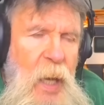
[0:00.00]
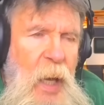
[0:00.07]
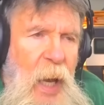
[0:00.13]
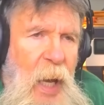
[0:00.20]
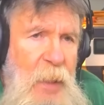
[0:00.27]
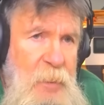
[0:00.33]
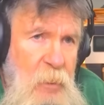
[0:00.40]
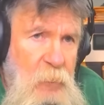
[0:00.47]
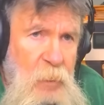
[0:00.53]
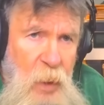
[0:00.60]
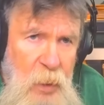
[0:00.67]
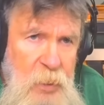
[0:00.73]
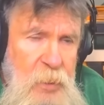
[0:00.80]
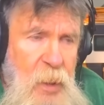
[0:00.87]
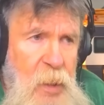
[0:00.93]
I do
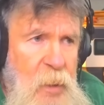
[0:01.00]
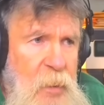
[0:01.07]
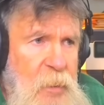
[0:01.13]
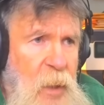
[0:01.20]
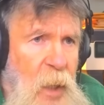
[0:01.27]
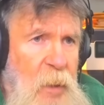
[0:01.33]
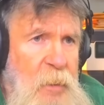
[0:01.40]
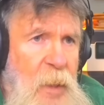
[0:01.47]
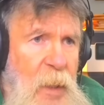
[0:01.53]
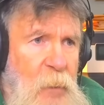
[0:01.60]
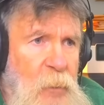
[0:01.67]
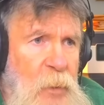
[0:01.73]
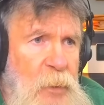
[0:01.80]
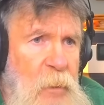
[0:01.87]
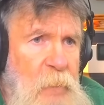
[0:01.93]
not stay in contact
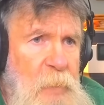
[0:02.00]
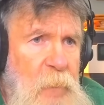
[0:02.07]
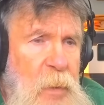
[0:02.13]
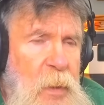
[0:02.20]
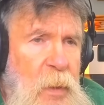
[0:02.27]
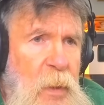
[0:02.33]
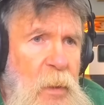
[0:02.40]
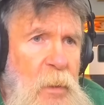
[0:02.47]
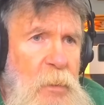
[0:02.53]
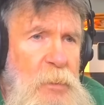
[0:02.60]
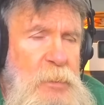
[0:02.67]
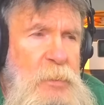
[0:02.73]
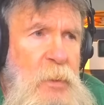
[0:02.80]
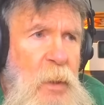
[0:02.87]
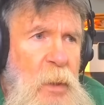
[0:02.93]
with him
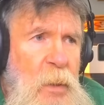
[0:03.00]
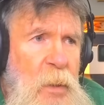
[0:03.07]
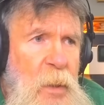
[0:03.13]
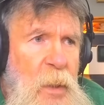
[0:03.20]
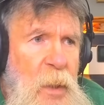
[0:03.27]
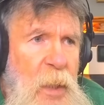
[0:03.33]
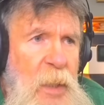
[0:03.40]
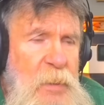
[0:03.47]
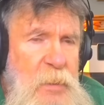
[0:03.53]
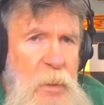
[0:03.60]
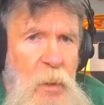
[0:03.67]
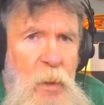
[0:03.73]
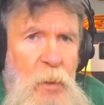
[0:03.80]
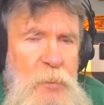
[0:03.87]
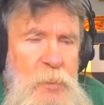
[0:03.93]
because he's in
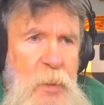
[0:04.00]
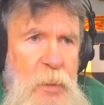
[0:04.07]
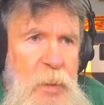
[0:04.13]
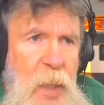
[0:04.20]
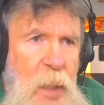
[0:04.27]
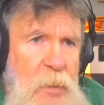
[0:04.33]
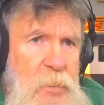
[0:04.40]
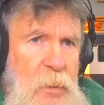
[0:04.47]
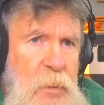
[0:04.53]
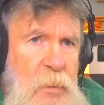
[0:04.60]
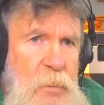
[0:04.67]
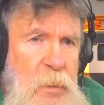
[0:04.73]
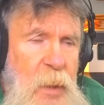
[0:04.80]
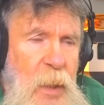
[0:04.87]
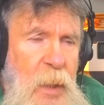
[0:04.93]
Austin,
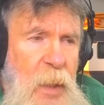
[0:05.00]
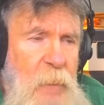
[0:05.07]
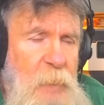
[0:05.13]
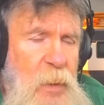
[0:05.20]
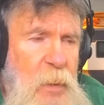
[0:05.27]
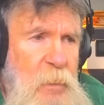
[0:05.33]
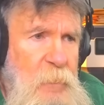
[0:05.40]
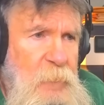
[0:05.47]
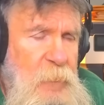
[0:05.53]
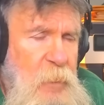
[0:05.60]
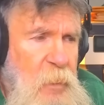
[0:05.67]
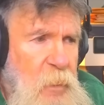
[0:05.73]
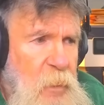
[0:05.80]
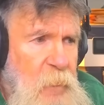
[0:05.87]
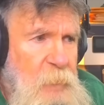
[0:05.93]
Texas, and I'm in
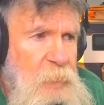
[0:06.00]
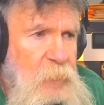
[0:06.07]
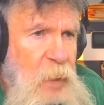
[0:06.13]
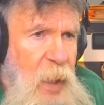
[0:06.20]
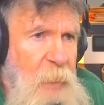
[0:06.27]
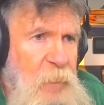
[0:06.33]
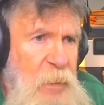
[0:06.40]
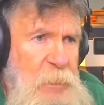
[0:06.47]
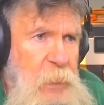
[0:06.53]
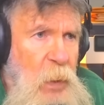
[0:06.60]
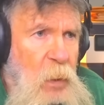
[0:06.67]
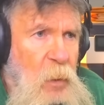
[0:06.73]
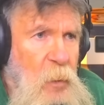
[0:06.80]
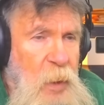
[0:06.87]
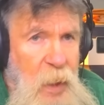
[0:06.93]
I'm in Florida.